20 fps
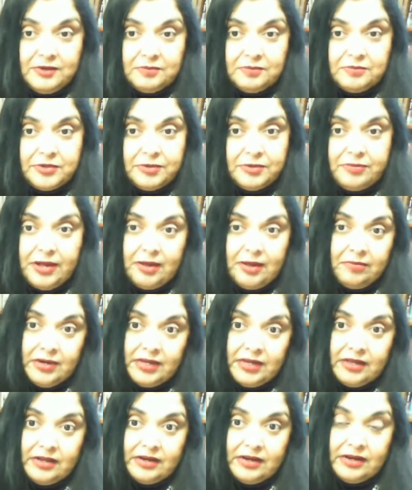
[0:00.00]

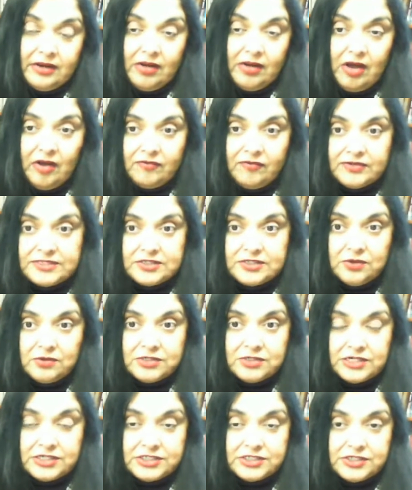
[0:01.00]
Republican office
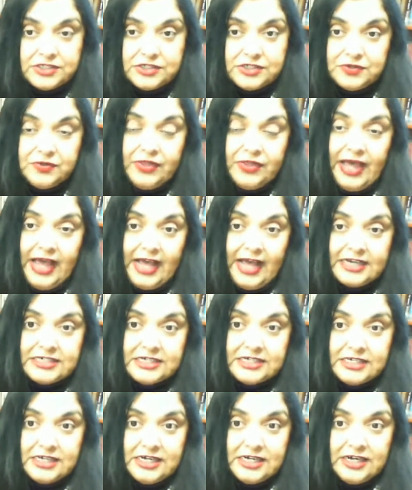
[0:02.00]
holders to do that,
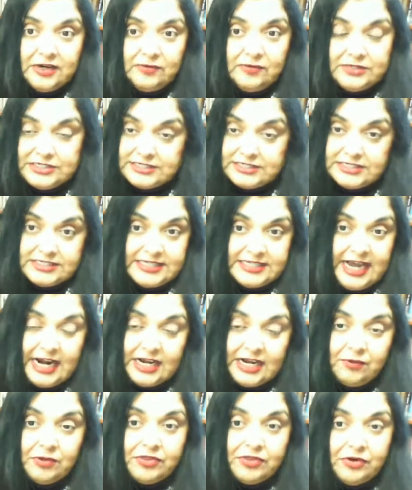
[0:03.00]
which is
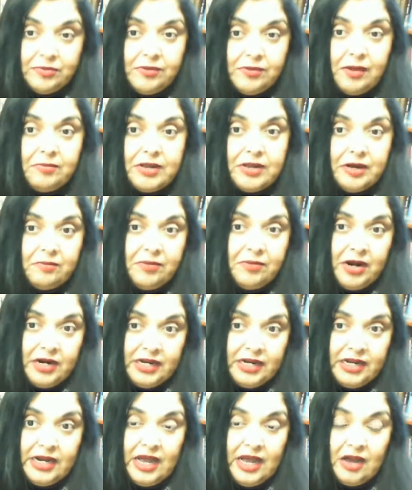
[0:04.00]
exactly what the Republican
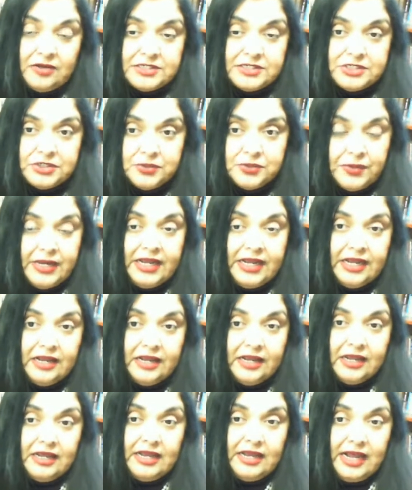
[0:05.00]
Party now is doing
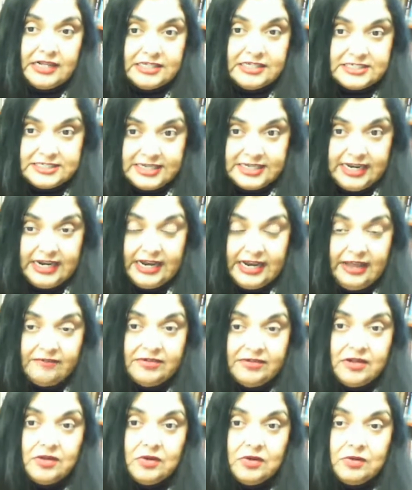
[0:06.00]
at the state
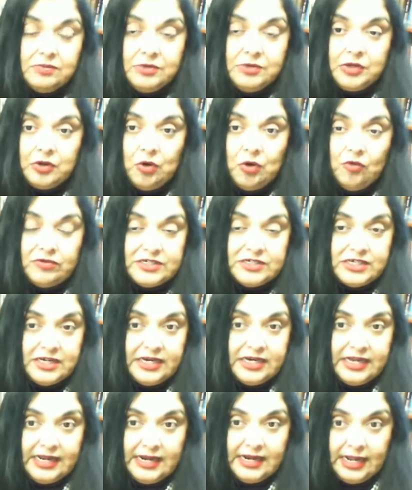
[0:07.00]
level,
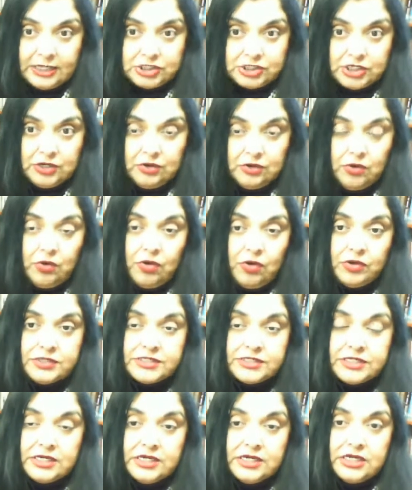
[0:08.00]
overturning election
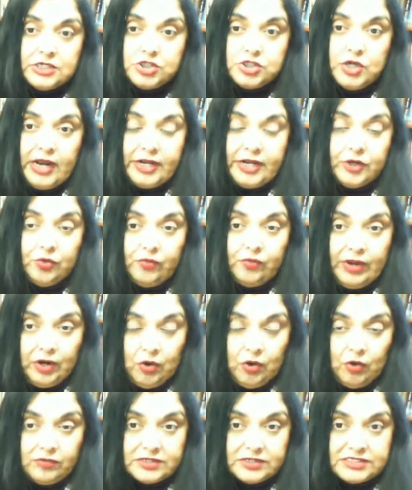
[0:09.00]
laws, trying to win
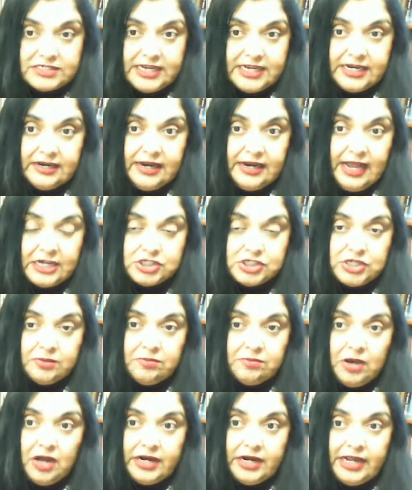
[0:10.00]
over state election
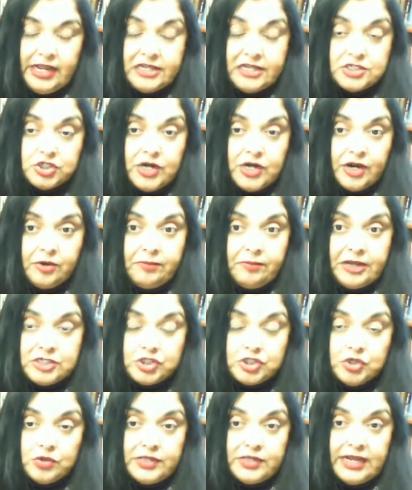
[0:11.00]
bodies, trying to make
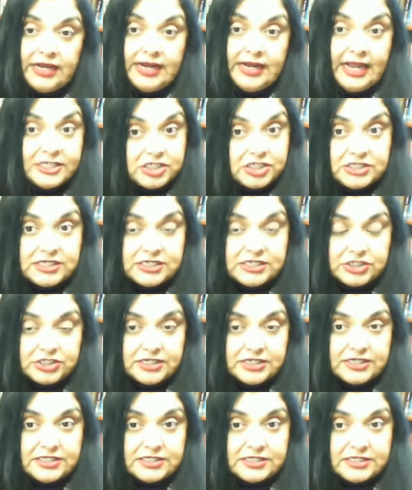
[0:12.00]
sure that
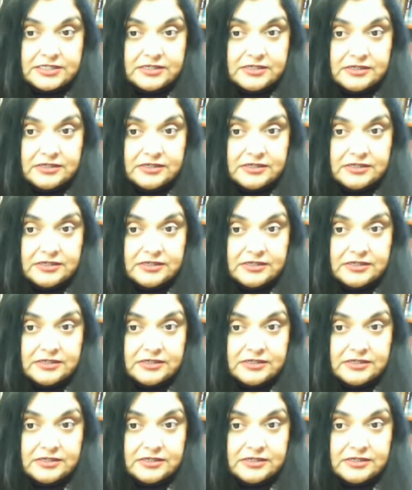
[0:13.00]
legislatures,